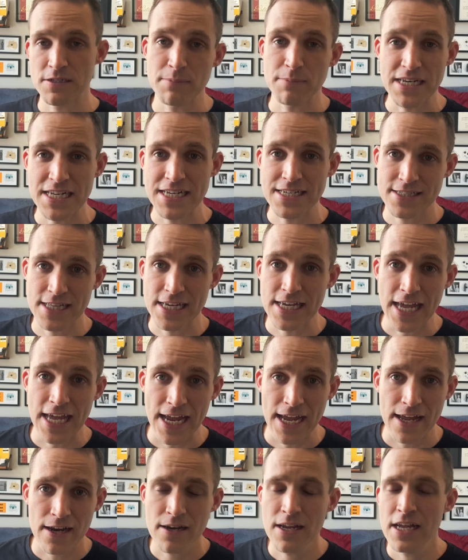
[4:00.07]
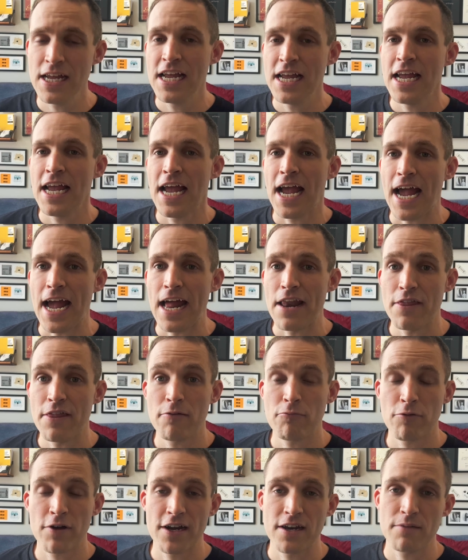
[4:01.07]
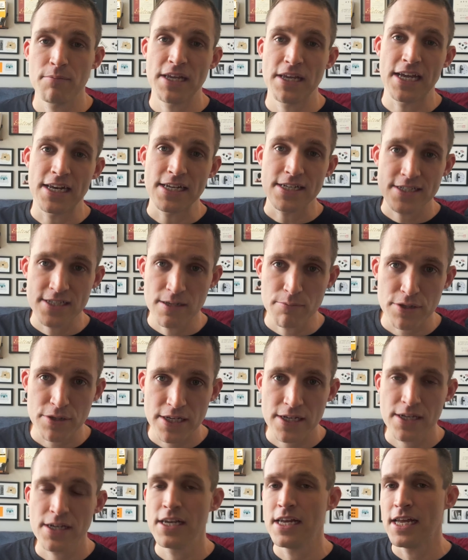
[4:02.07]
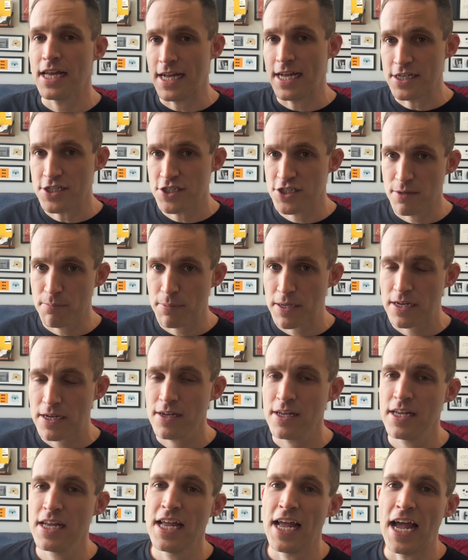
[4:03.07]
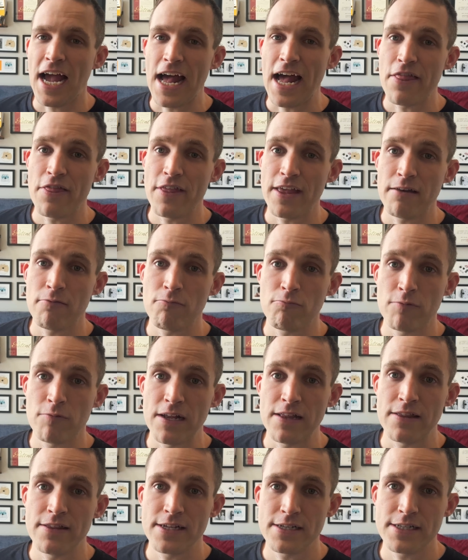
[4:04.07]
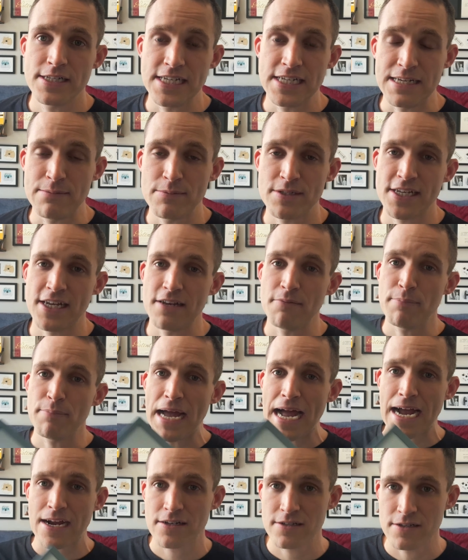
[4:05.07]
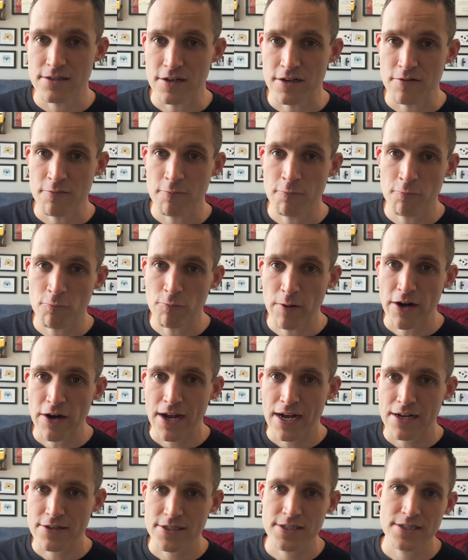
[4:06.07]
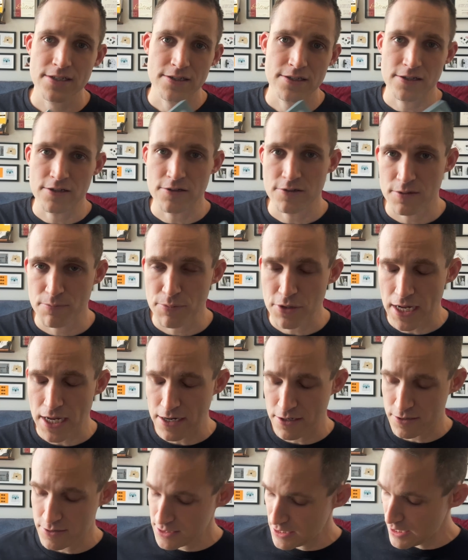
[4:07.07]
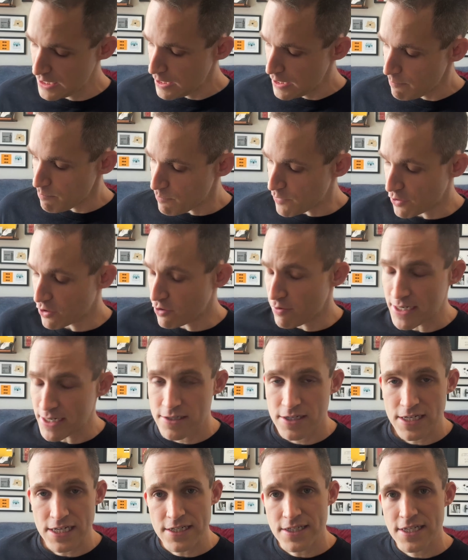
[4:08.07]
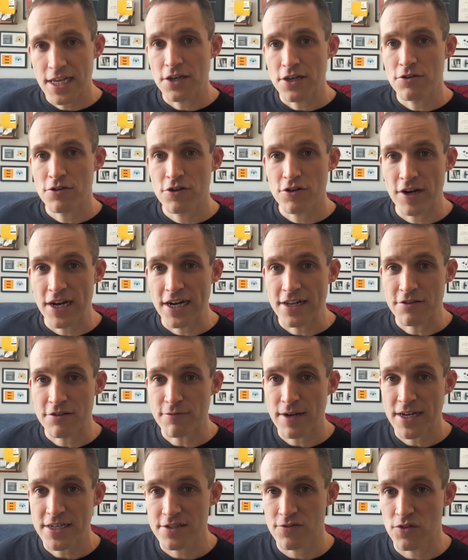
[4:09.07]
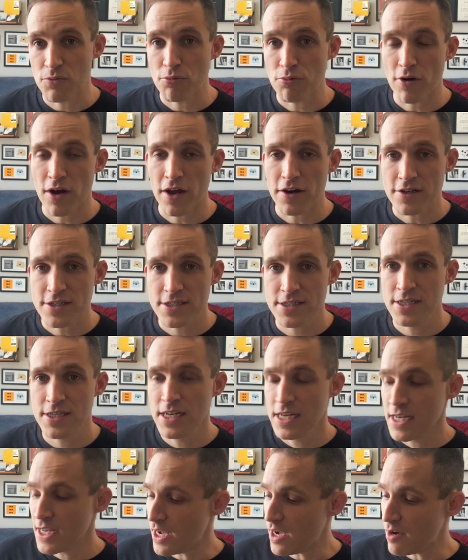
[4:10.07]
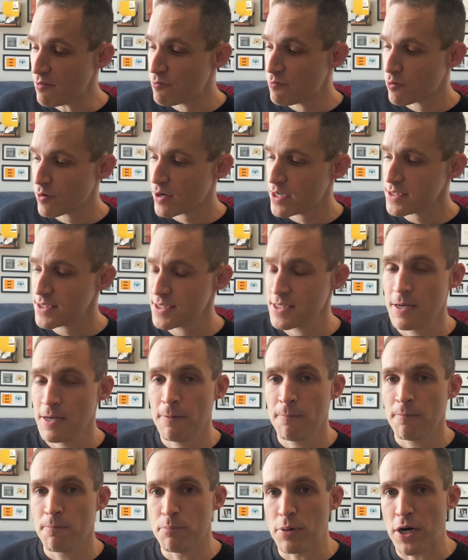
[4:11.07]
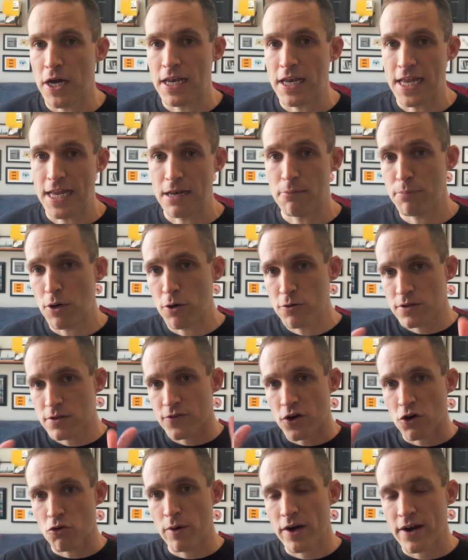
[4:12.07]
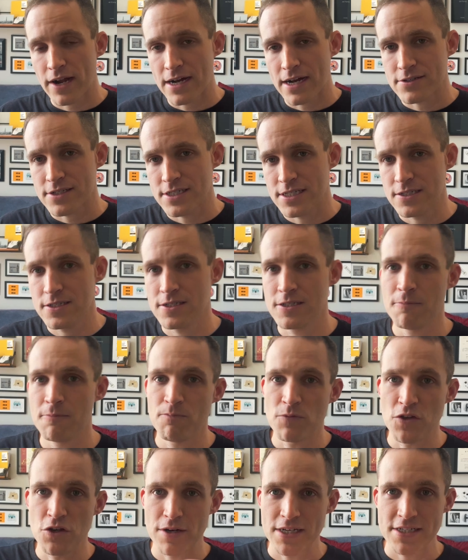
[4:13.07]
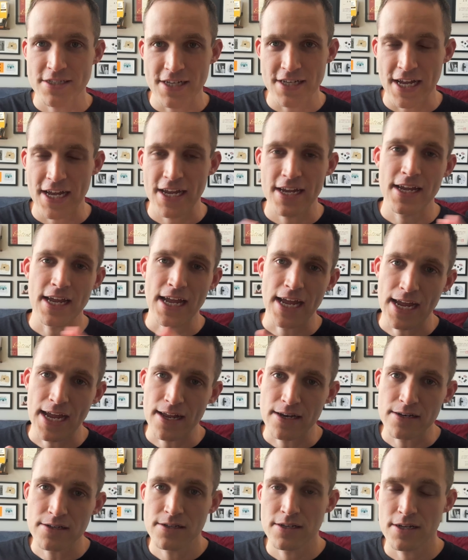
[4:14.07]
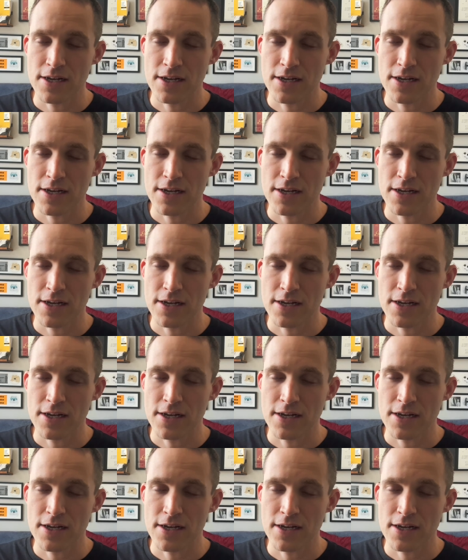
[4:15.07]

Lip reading: many as they can. And then we're going to begin assembly and shipping. And then when the teams get back to their warehouses, their suppliers, they're going to continue creating the rest of the products for us. But in both of our warehouses, USA and